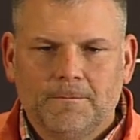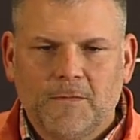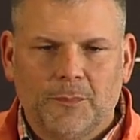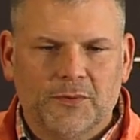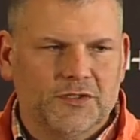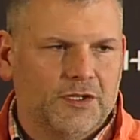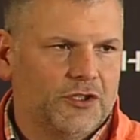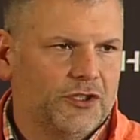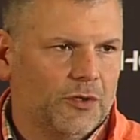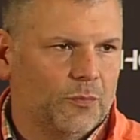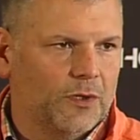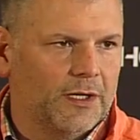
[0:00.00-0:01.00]

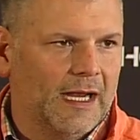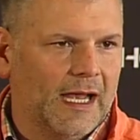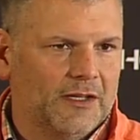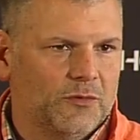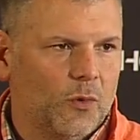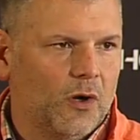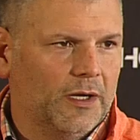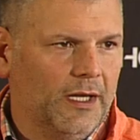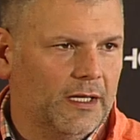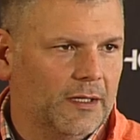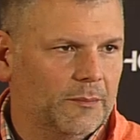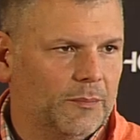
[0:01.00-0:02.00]
position where guys walk
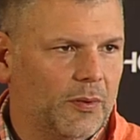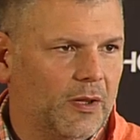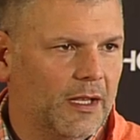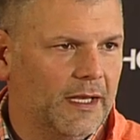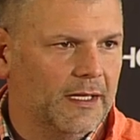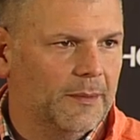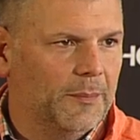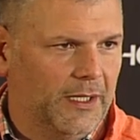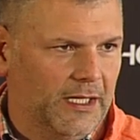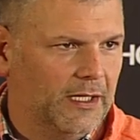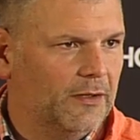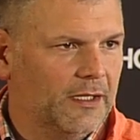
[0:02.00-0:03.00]
in and play
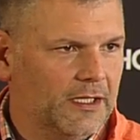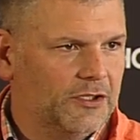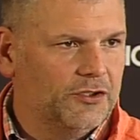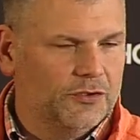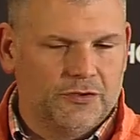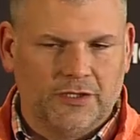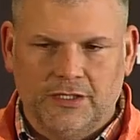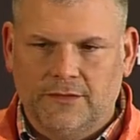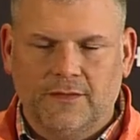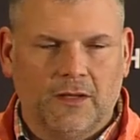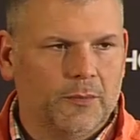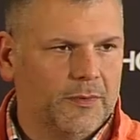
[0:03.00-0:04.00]
immediately. It's usually a
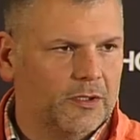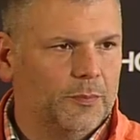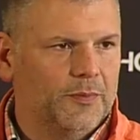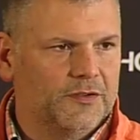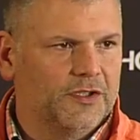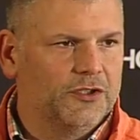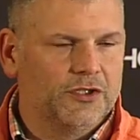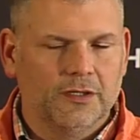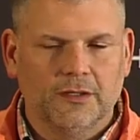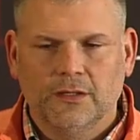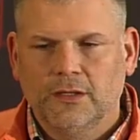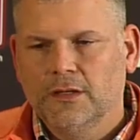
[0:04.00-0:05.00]
developmental position,
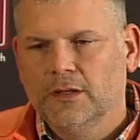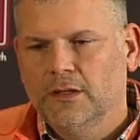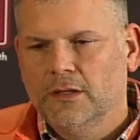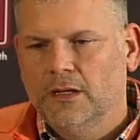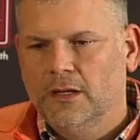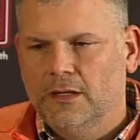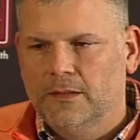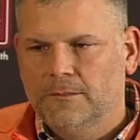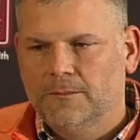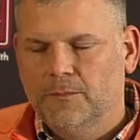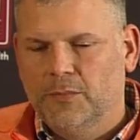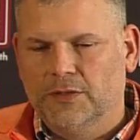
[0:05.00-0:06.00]

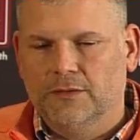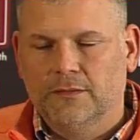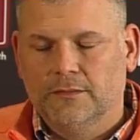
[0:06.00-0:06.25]
but